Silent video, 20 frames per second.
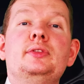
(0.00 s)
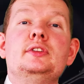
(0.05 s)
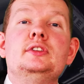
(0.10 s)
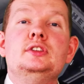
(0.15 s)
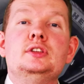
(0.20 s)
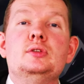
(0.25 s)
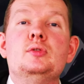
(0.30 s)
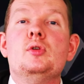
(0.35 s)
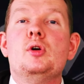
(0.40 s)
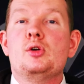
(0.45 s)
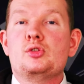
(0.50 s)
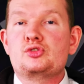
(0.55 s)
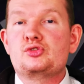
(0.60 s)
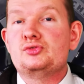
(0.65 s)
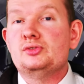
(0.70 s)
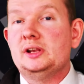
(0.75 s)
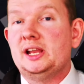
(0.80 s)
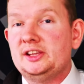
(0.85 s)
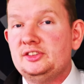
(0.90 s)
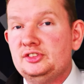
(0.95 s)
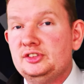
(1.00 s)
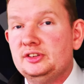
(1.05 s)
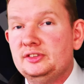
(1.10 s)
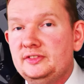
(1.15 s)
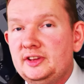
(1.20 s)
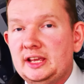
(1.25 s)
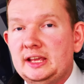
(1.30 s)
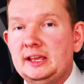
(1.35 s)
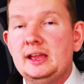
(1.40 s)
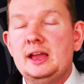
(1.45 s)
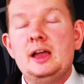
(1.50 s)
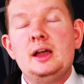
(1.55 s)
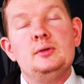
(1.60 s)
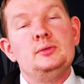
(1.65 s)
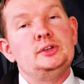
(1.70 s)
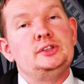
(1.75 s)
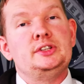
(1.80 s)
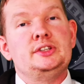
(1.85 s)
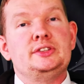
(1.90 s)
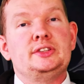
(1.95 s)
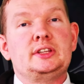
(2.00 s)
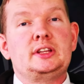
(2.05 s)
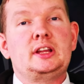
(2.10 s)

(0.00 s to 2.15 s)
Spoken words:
the new Austral SUV, which is the